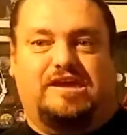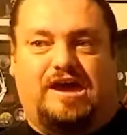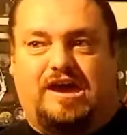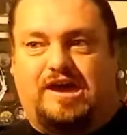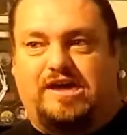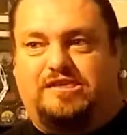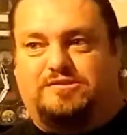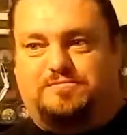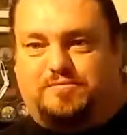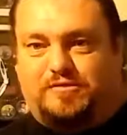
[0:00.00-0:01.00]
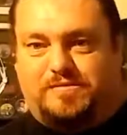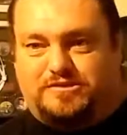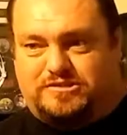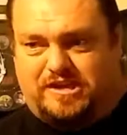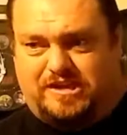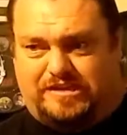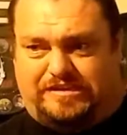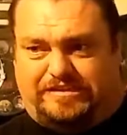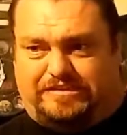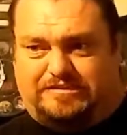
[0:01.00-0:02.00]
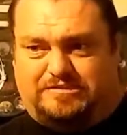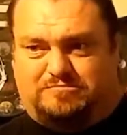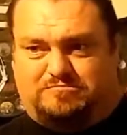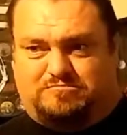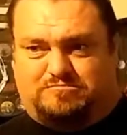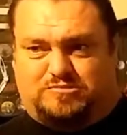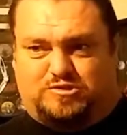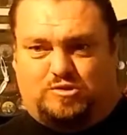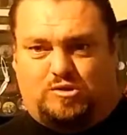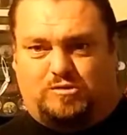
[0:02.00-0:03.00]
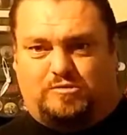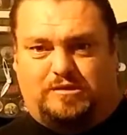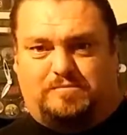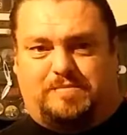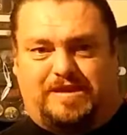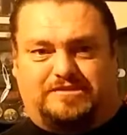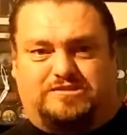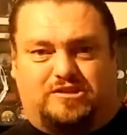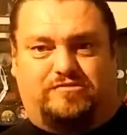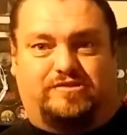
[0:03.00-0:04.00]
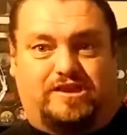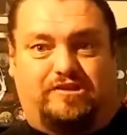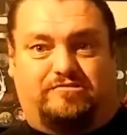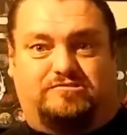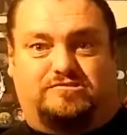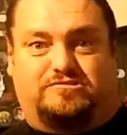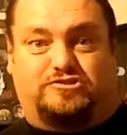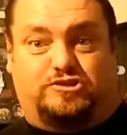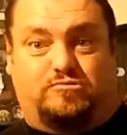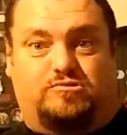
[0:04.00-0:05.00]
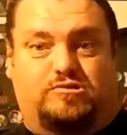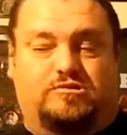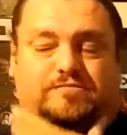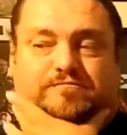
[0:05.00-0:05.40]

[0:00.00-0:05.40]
This pretty much is solely really based on the character Joker,